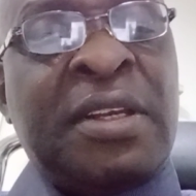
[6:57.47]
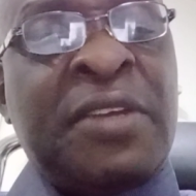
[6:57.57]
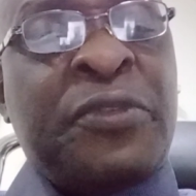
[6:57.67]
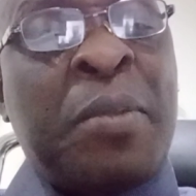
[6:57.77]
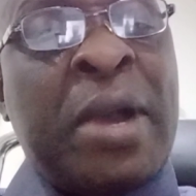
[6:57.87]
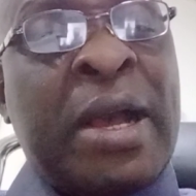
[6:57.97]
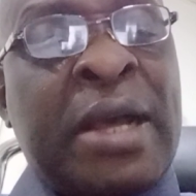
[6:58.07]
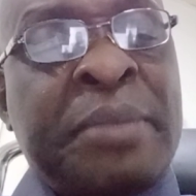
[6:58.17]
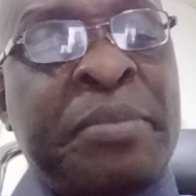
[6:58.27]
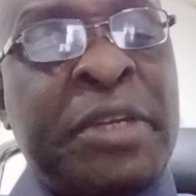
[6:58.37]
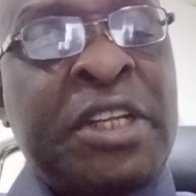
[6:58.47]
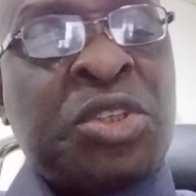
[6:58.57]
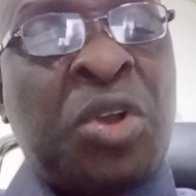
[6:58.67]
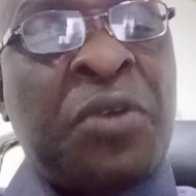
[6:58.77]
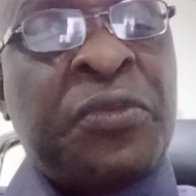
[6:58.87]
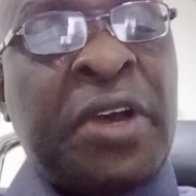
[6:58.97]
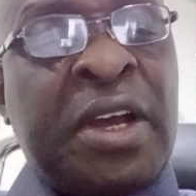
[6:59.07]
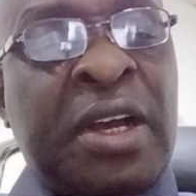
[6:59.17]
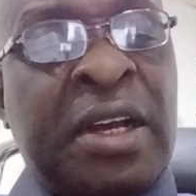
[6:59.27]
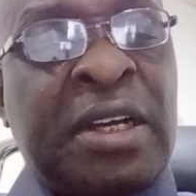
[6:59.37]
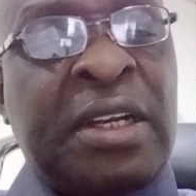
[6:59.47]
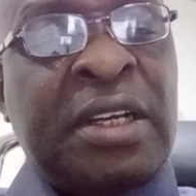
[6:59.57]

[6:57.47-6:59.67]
the former Minister of